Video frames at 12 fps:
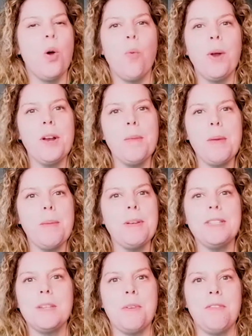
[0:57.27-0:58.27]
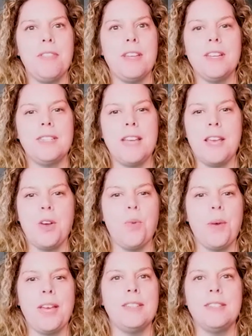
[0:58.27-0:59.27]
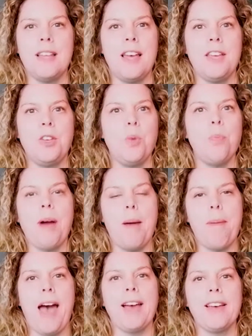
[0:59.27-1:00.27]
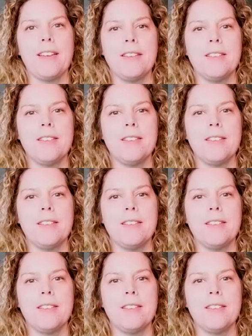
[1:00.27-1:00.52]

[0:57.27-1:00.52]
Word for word: What are maybe some of the takeaways that you brought back?